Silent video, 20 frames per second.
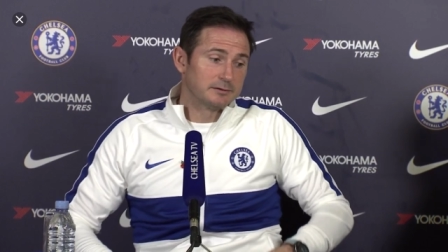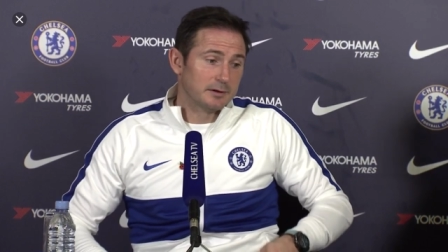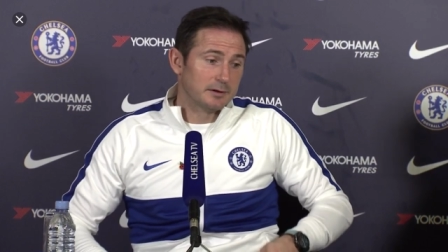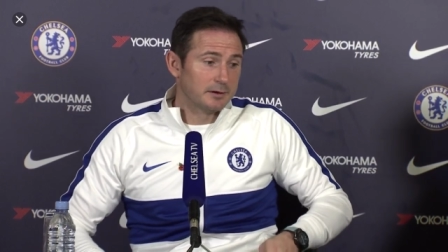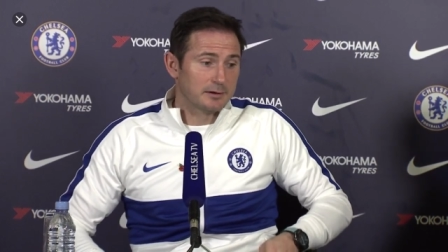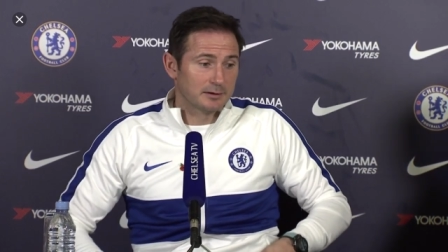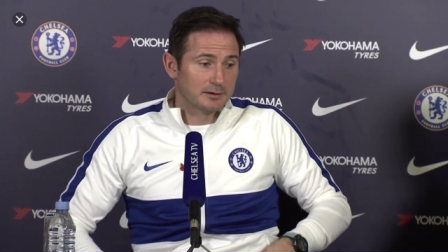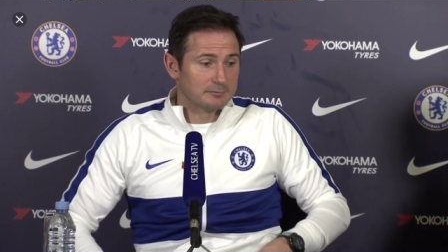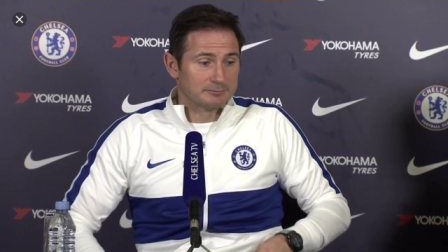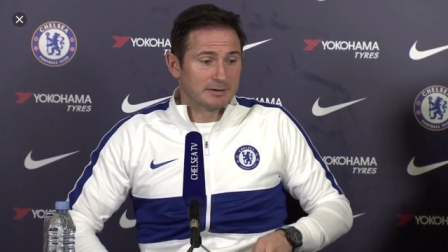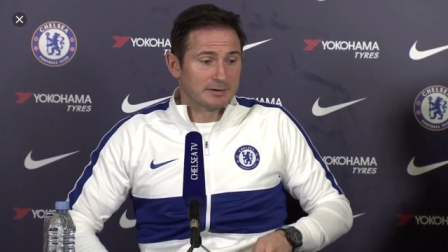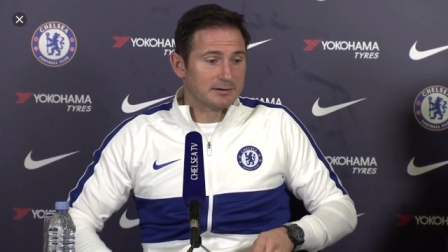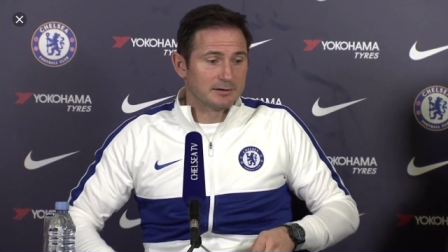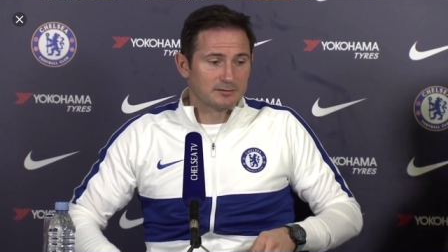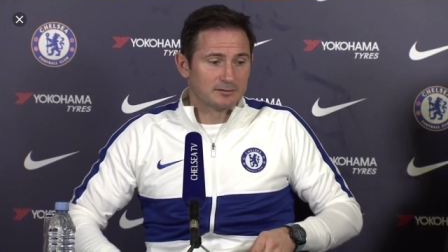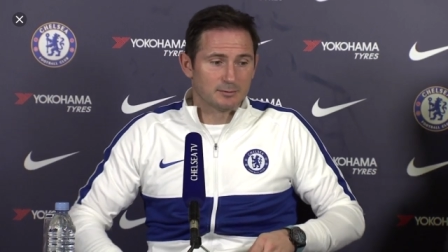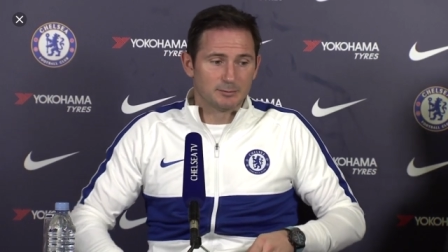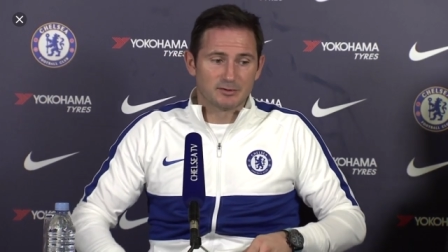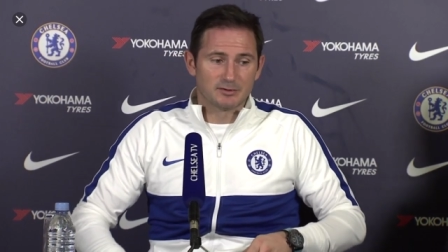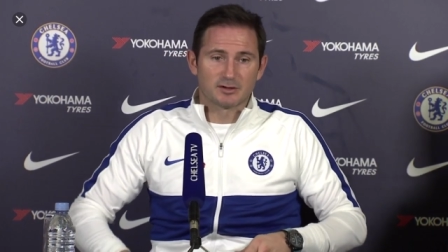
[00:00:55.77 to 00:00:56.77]
One of
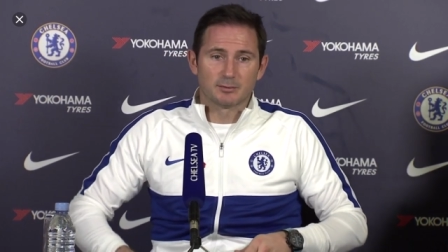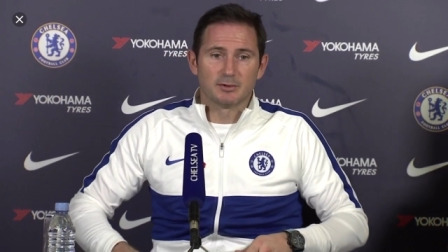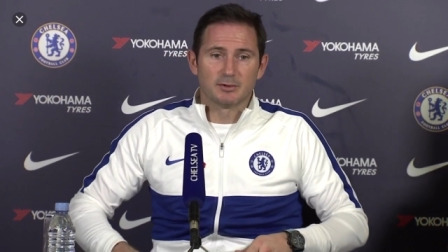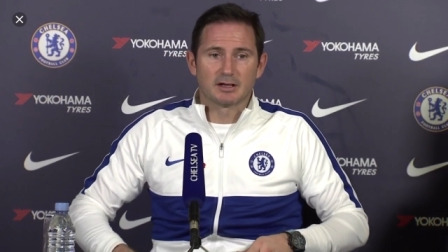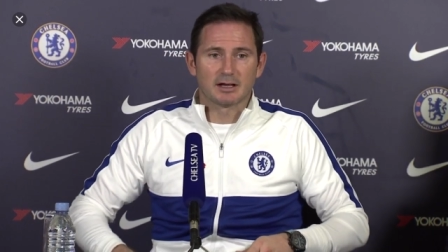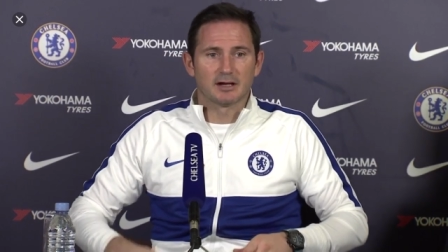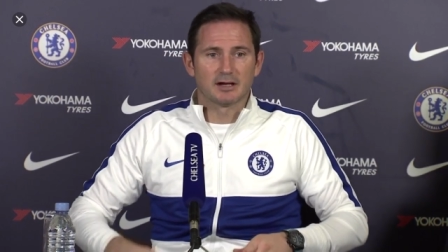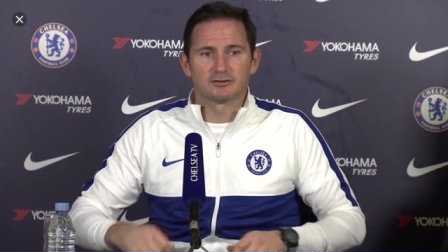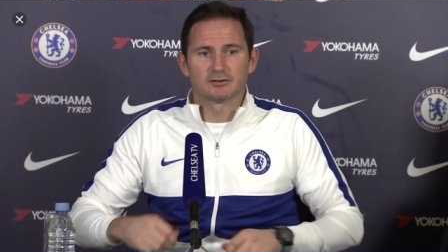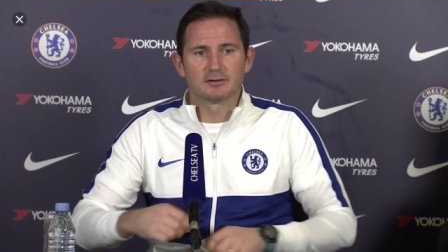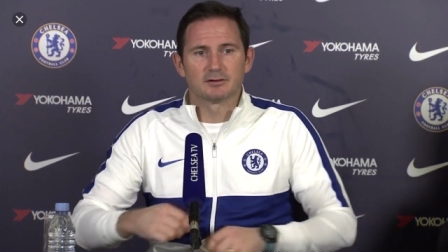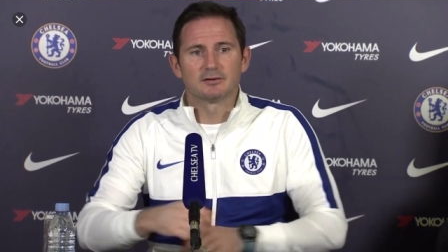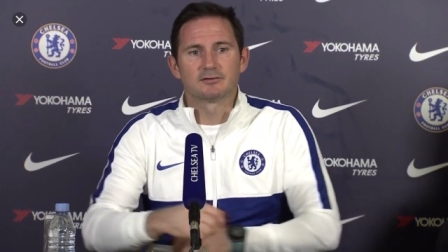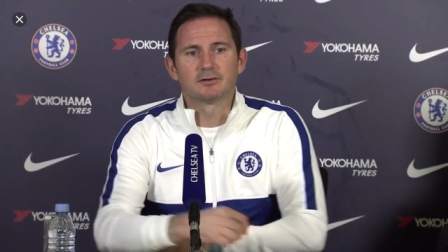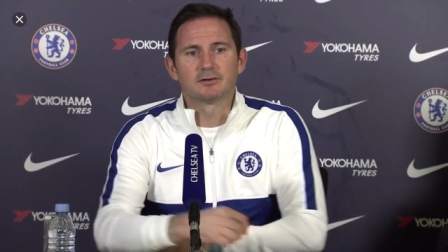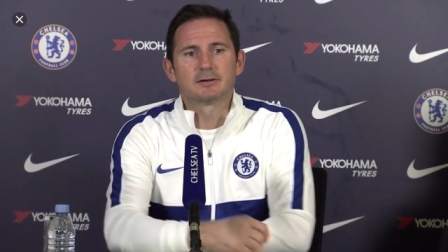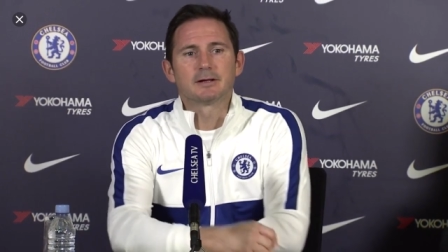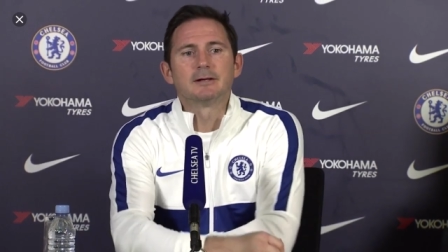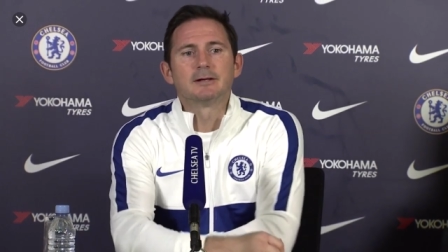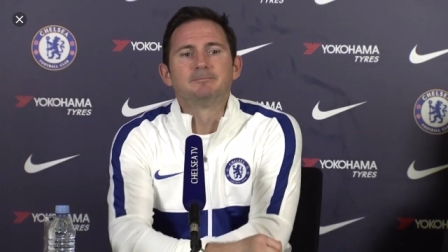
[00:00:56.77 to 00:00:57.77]
the most difficult
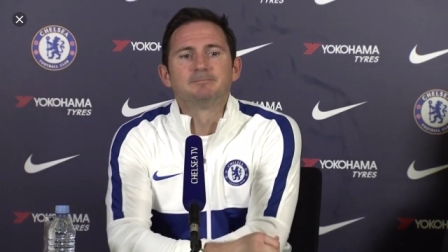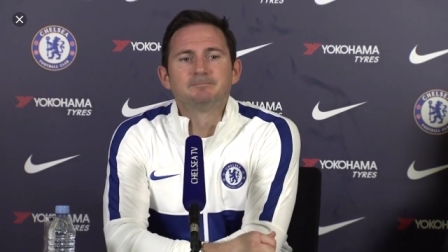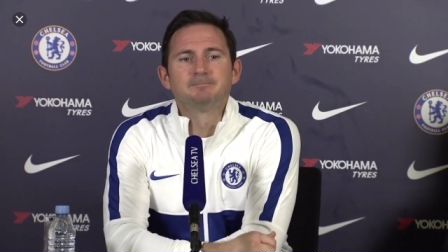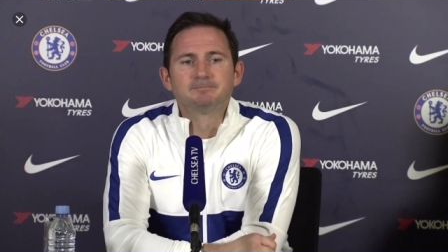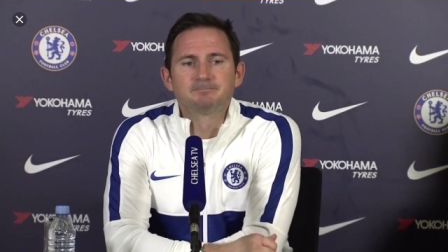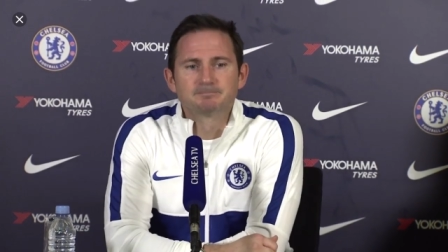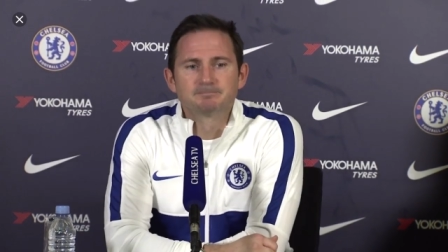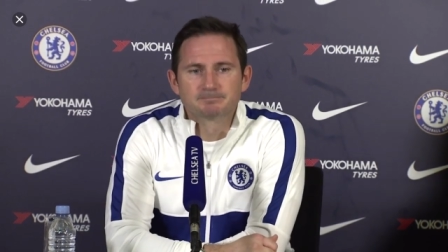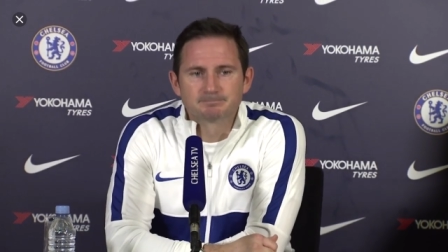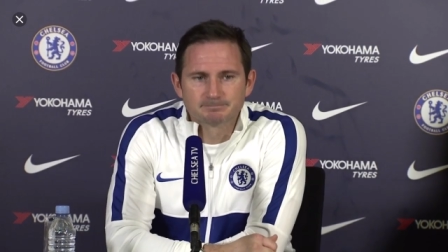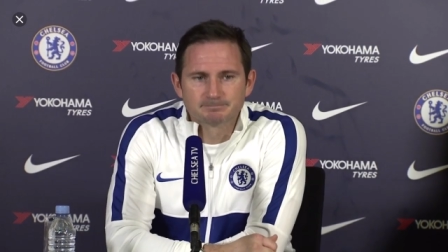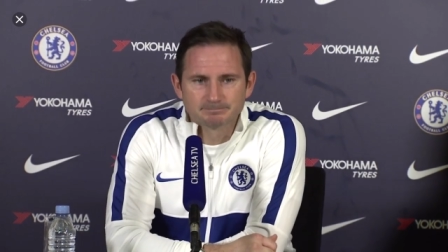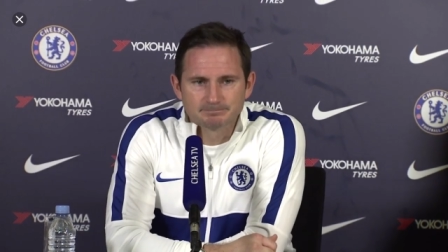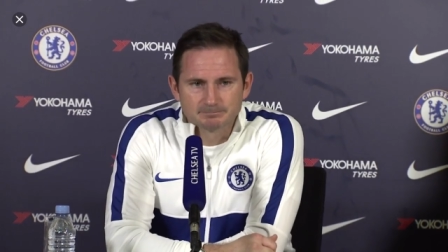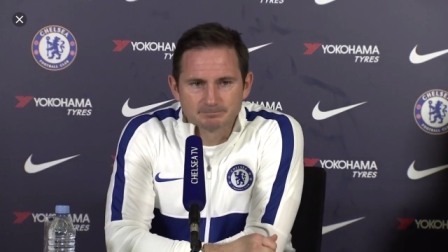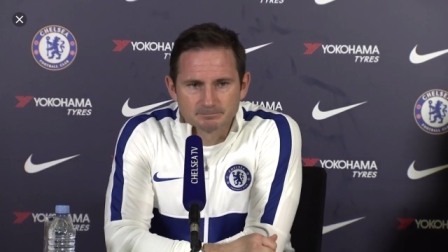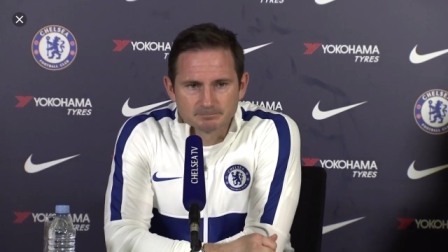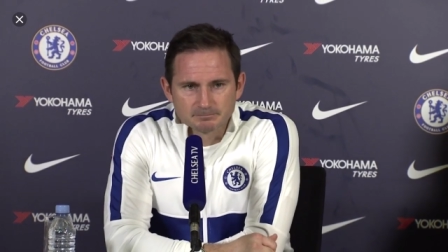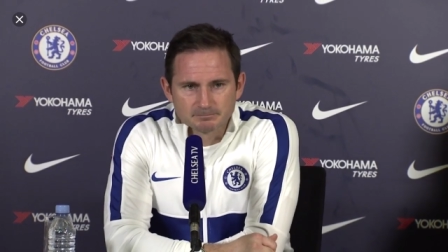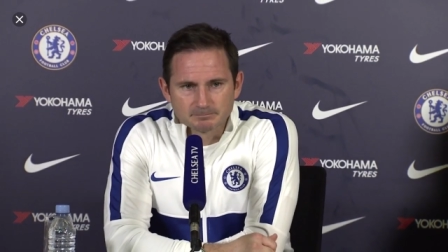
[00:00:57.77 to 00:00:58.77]
games
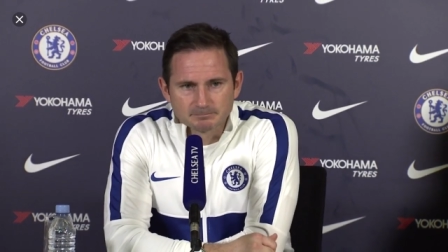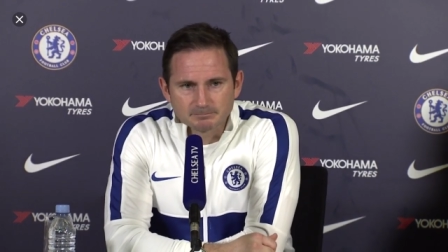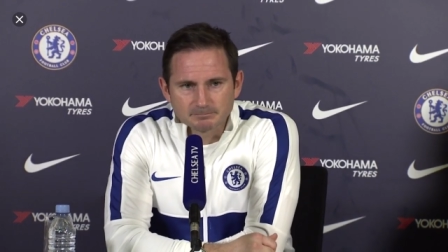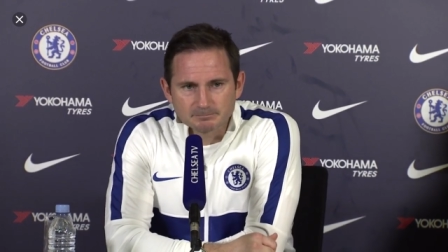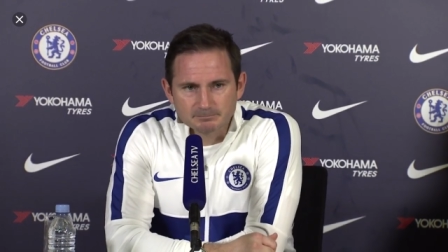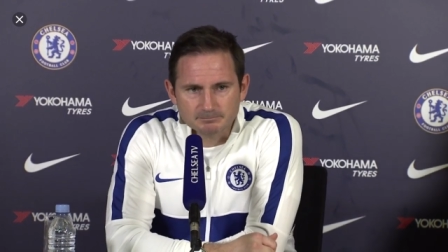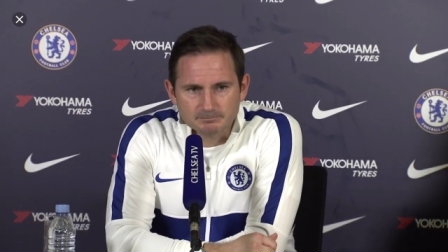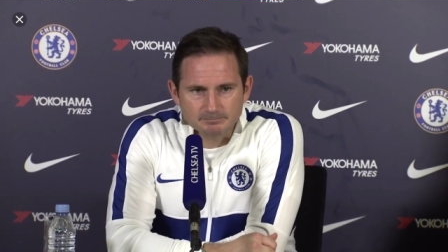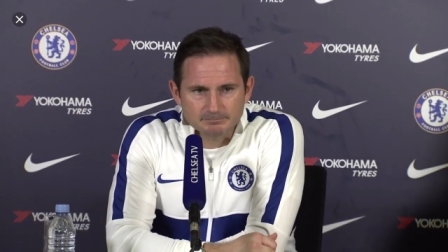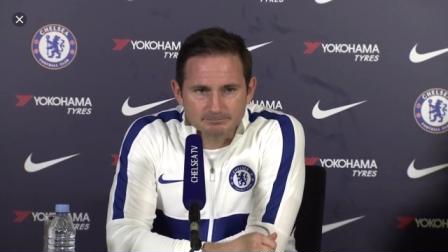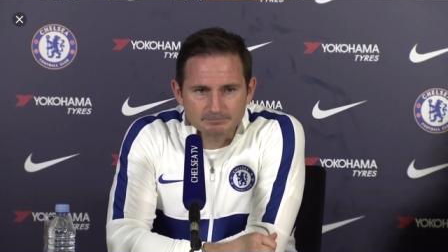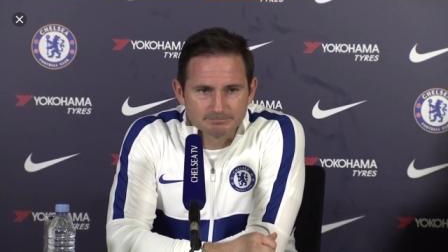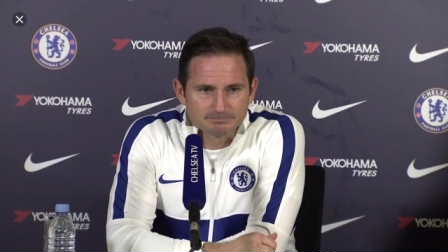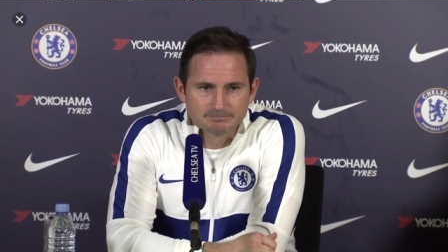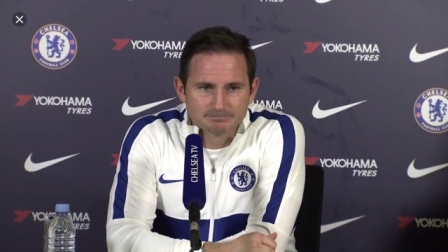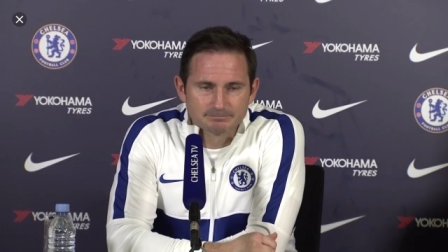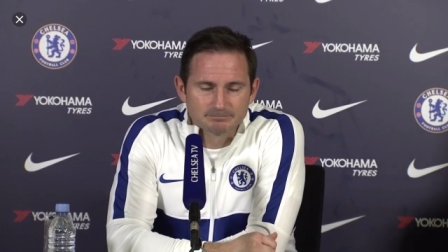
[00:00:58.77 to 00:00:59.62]
of the season.